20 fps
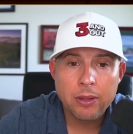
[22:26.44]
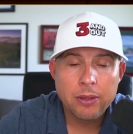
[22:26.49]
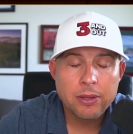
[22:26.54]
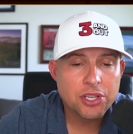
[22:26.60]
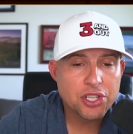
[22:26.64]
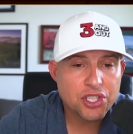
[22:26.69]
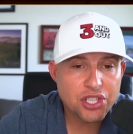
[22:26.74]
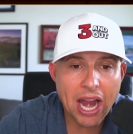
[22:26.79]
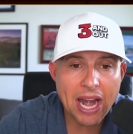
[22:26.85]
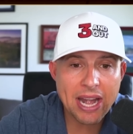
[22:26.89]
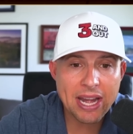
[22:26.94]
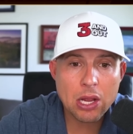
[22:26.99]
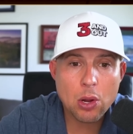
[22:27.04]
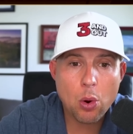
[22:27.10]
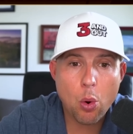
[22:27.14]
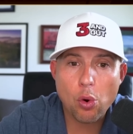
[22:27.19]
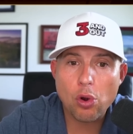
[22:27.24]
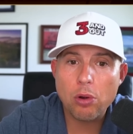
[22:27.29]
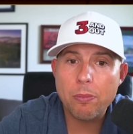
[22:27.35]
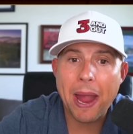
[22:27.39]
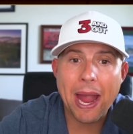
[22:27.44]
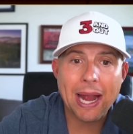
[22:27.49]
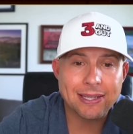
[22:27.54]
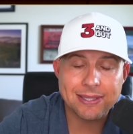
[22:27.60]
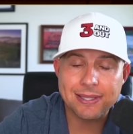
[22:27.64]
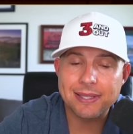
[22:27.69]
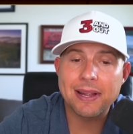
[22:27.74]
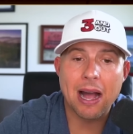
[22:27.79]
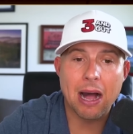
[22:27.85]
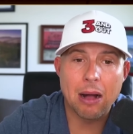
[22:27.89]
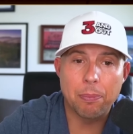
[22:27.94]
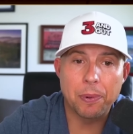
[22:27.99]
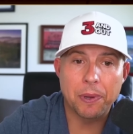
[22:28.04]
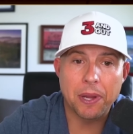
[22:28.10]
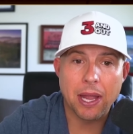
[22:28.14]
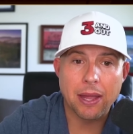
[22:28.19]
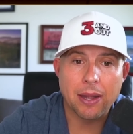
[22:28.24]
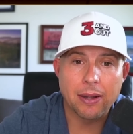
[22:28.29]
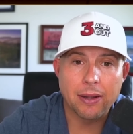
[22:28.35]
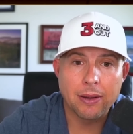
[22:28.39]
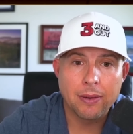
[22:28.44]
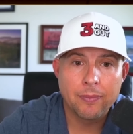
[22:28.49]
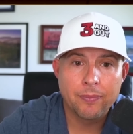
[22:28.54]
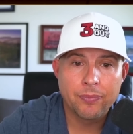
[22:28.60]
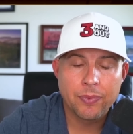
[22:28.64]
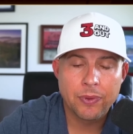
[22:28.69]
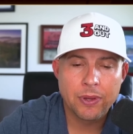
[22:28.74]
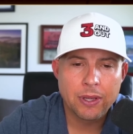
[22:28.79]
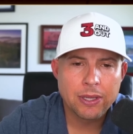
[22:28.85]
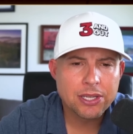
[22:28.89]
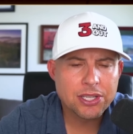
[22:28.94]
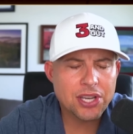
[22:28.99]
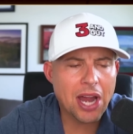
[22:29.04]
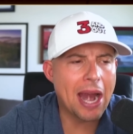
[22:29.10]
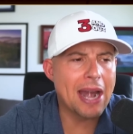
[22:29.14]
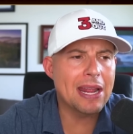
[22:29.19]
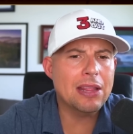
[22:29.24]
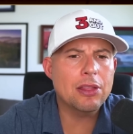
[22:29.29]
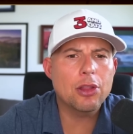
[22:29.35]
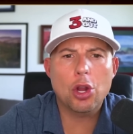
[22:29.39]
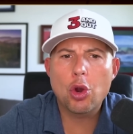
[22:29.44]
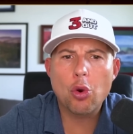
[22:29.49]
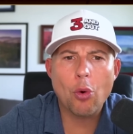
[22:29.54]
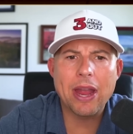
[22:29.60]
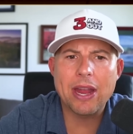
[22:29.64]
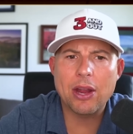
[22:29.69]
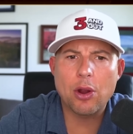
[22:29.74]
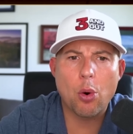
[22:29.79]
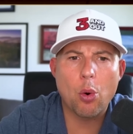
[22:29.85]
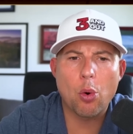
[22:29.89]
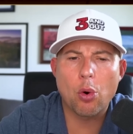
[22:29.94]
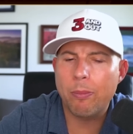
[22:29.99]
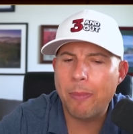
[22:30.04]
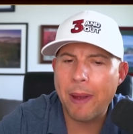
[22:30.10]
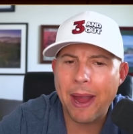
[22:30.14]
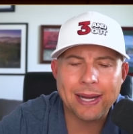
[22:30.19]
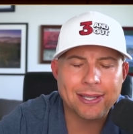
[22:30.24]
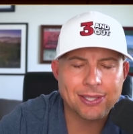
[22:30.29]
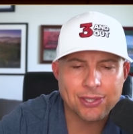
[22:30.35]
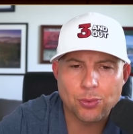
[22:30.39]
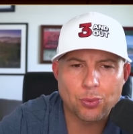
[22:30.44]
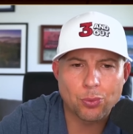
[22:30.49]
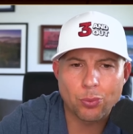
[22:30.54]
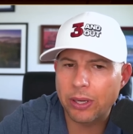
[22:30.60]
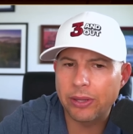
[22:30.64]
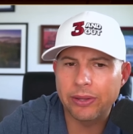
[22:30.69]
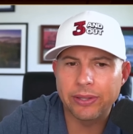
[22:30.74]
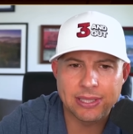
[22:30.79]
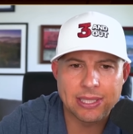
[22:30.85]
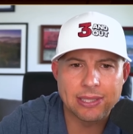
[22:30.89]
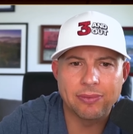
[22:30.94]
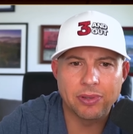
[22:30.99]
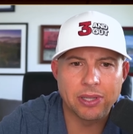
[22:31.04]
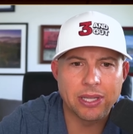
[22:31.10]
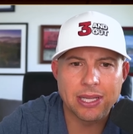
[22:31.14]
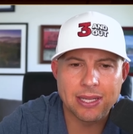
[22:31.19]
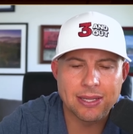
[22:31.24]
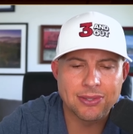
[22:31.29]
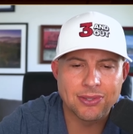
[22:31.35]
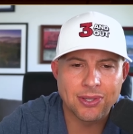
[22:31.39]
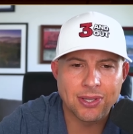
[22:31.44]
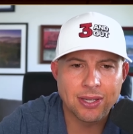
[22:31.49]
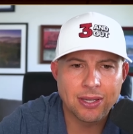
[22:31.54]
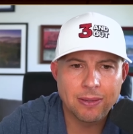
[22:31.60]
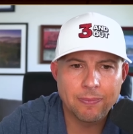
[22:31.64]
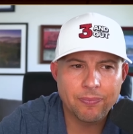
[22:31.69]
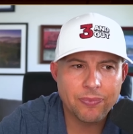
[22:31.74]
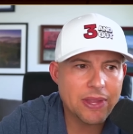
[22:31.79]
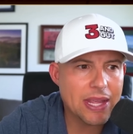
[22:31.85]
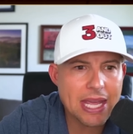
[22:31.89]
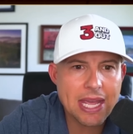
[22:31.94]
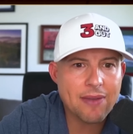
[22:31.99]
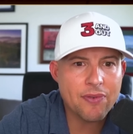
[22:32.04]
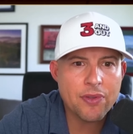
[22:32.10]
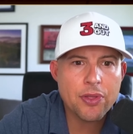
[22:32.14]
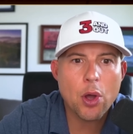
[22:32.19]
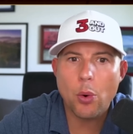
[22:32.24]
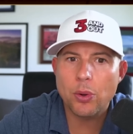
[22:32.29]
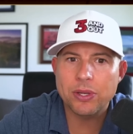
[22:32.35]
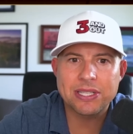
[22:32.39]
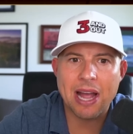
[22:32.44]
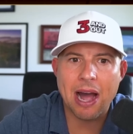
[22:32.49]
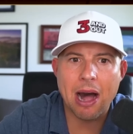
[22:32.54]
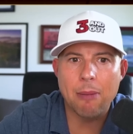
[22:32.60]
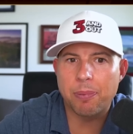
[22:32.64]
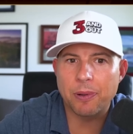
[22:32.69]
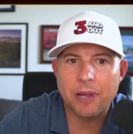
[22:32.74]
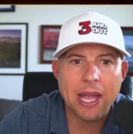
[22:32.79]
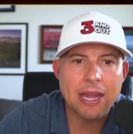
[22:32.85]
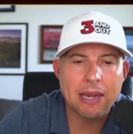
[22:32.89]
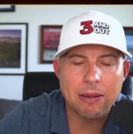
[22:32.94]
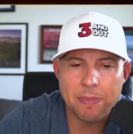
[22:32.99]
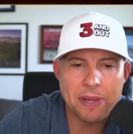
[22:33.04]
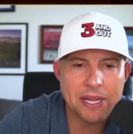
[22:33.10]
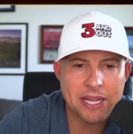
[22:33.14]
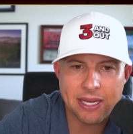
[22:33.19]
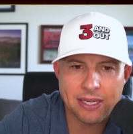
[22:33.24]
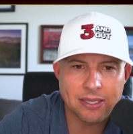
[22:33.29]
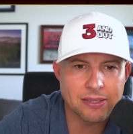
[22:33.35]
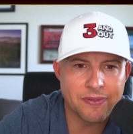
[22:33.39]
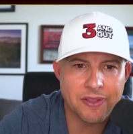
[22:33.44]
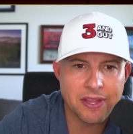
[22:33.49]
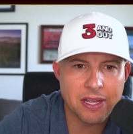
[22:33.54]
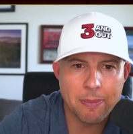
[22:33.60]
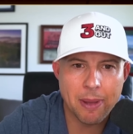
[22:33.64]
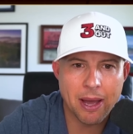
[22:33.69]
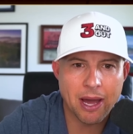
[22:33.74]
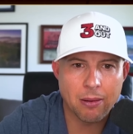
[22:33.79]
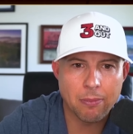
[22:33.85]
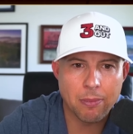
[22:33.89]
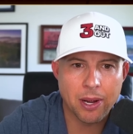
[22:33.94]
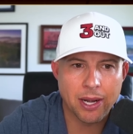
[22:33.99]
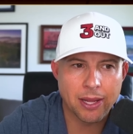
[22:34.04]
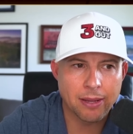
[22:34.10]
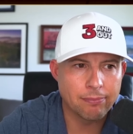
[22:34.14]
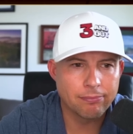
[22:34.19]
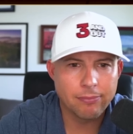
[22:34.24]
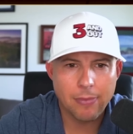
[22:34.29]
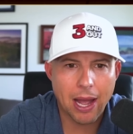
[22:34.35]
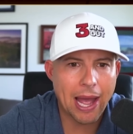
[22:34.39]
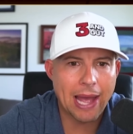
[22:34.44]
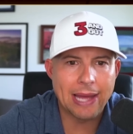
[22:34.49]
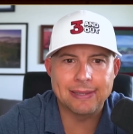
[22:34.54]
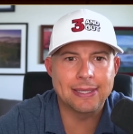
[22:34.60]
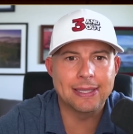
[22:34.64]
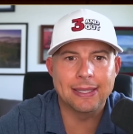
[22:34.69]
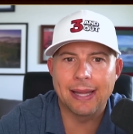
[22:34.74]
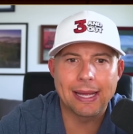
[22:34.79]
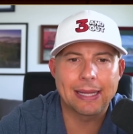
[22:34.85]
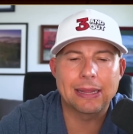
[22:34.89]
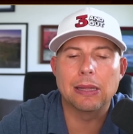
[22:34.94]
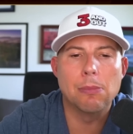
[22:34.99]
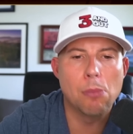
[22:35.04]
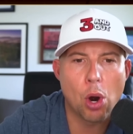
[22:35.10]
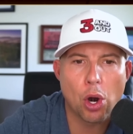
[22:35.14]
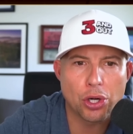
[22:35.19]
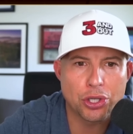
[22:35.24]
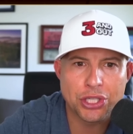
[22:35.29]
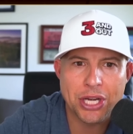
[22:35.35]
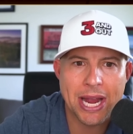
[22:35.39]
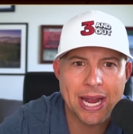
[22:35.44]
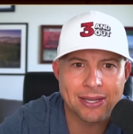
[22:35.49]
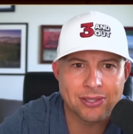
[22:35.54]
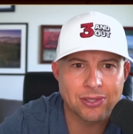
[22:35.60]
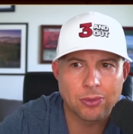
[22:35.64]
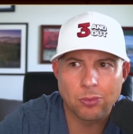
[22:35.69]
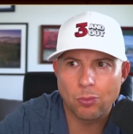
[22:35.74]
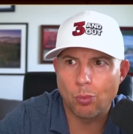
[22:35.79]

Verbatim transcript: signing quarterbacks is complicated signing the great quarterbacks is relatively easy, even though it's complicated because of the amount of money, as in like Lamar Jackson.